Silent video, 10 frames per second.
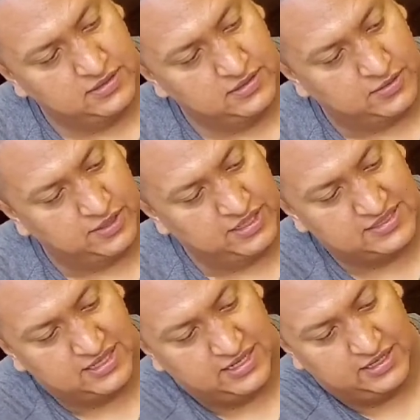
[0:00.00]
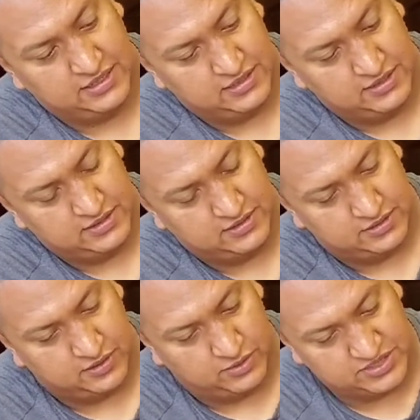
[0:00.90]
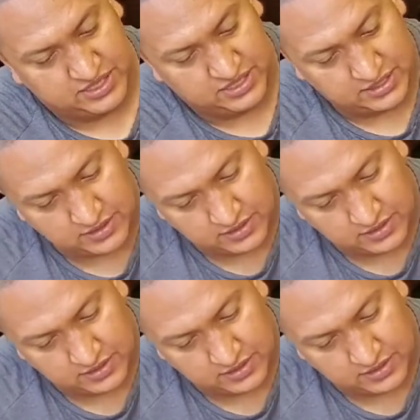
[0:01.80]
The red side goes in